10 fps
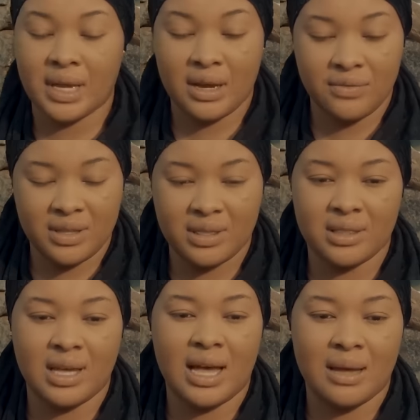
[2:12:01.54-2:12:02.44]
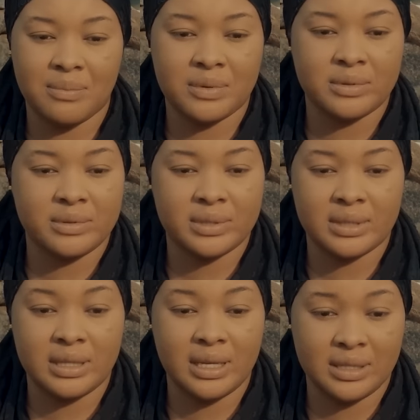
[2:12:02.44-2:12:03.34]
everything that happened
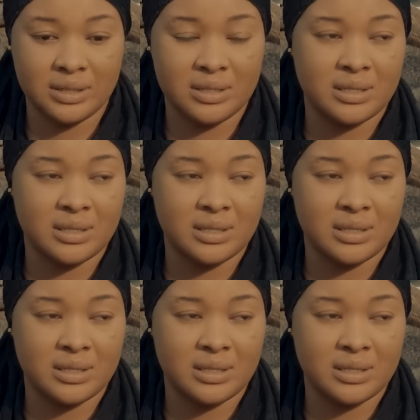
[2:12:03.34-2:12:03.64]
led us